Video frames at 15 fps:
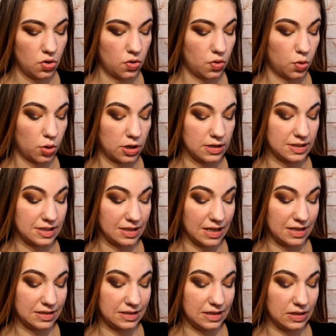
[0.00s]
or
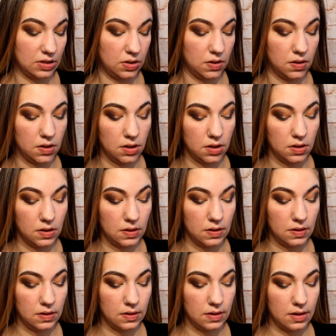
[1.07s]
Celestial,
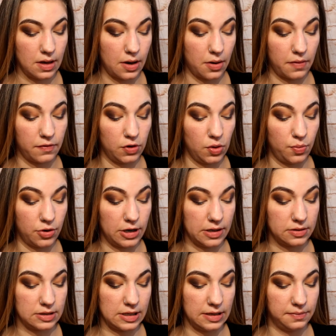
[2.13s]
however you
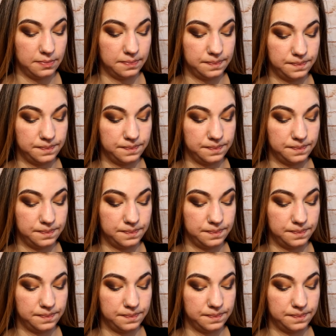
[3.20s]
pronounce it.